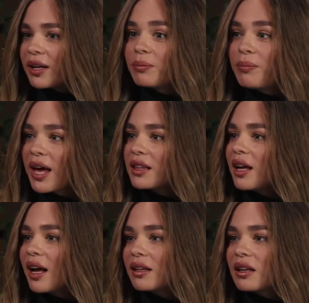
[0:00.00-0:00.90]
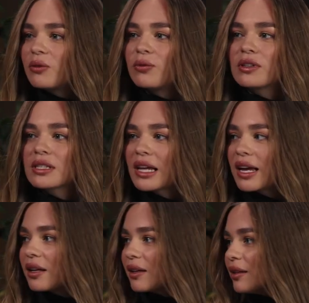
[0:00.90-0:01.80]
but back then it feels
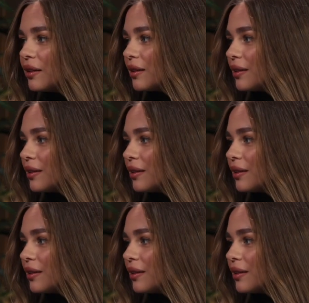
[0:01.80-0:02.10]
like